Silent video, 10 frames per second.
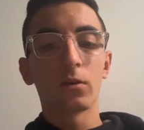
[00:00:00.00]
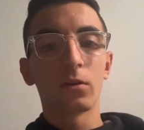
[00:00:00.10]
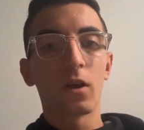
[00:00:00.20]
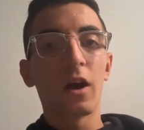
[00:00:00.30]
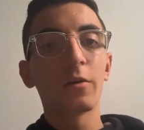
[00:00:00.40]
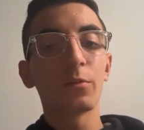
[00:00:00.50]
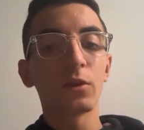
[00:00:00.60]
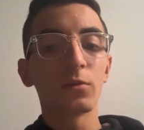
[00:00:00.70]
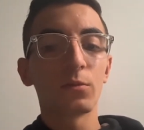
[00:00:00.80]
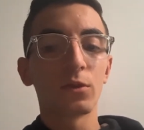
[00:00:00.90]
liability
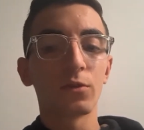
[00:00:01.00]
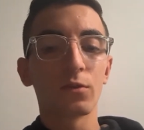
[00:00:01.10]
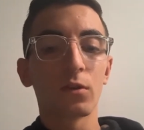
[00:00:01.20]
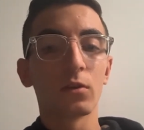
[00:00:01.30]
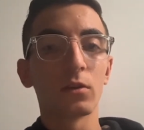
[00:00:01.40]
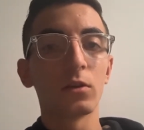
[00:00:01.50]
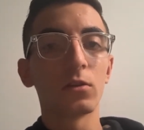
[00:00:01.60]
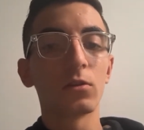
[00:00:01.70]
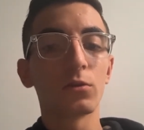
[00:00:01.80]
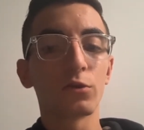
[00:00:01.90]
means
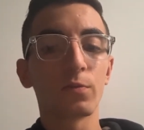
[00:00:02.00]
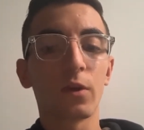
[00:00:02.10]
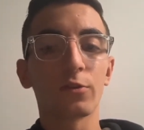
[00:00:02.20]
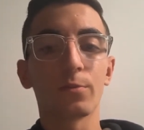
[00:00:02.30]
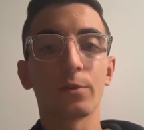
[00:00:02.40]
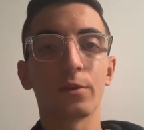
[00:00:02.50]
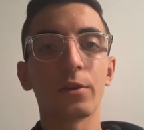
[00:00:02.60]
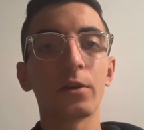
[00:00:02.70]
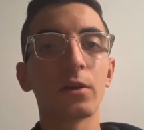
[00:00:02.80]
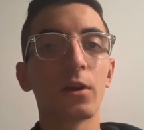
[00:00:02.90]
legal responsibility